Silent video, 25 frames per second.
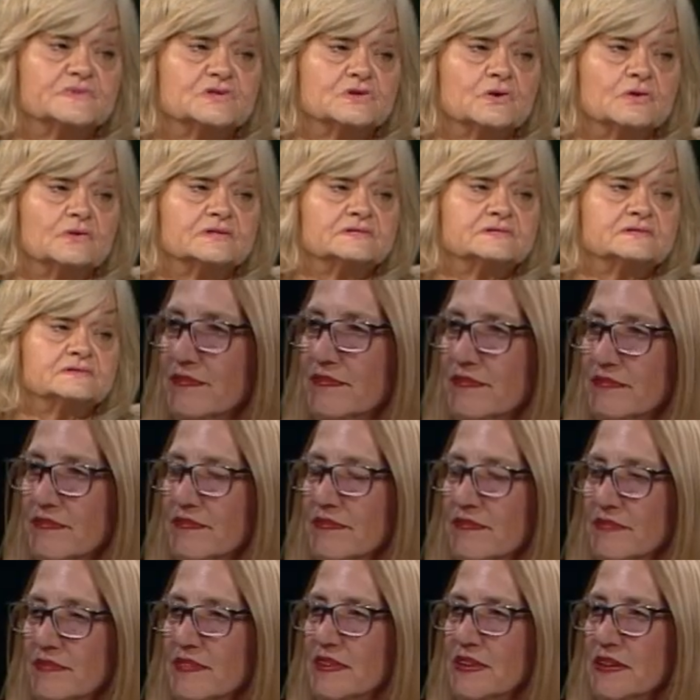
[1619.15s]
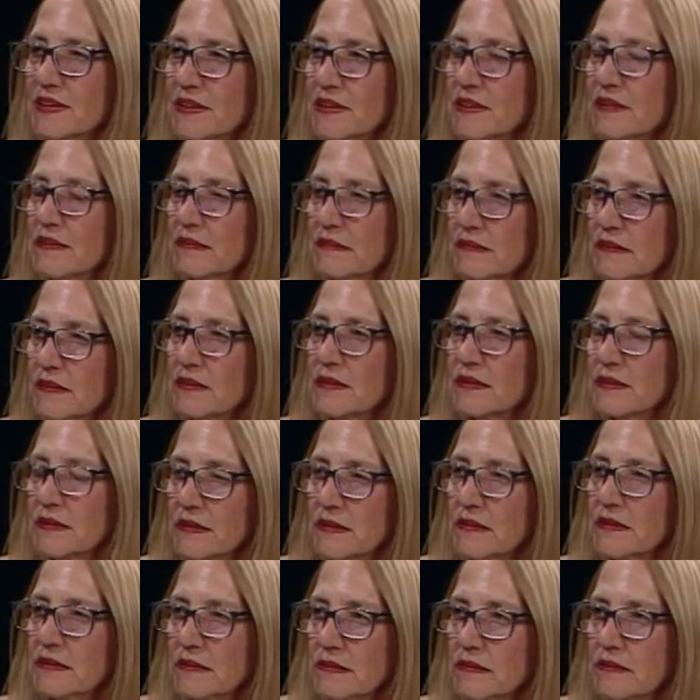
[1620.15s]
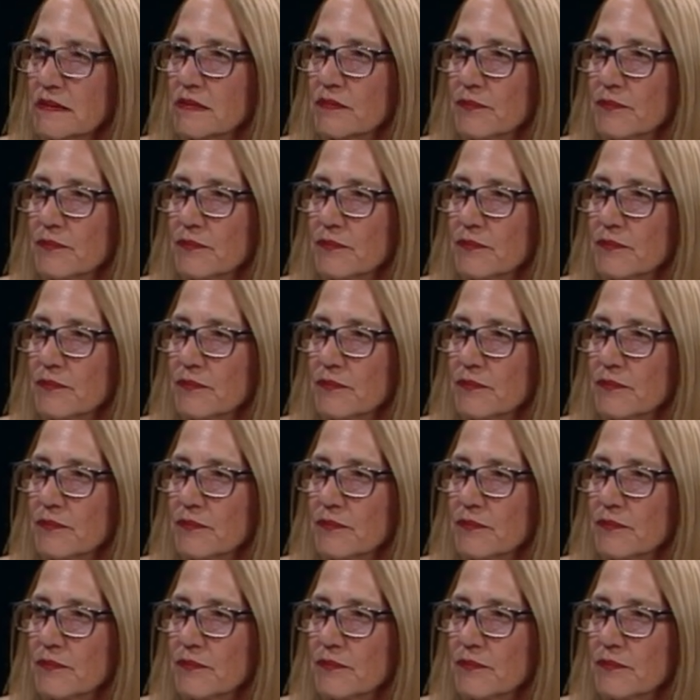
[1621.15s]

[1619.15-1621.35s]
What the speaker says: So it's very much different. So for the